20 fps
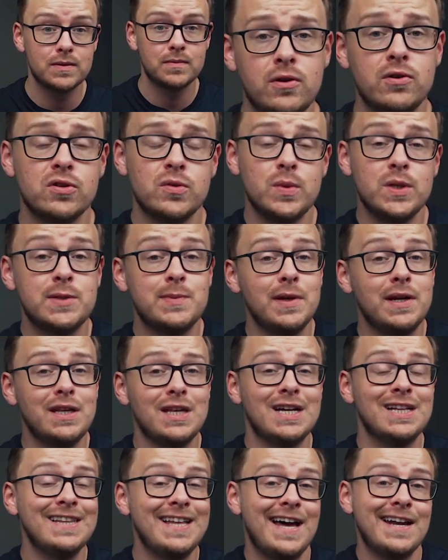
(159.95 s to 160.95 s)
You're gonna be spending
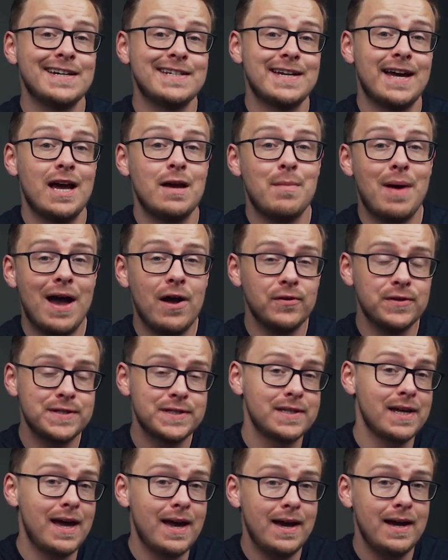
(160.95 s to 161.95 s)
a lot of time
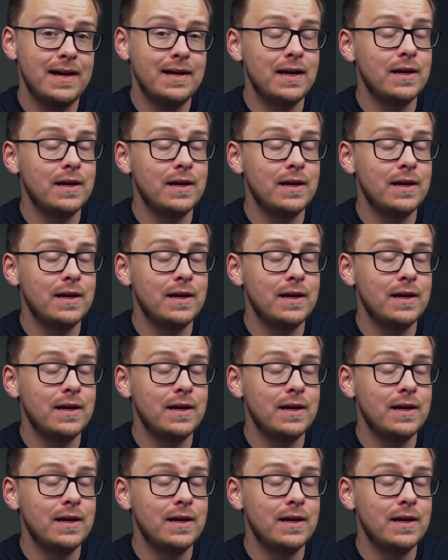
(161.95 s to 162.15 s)
outside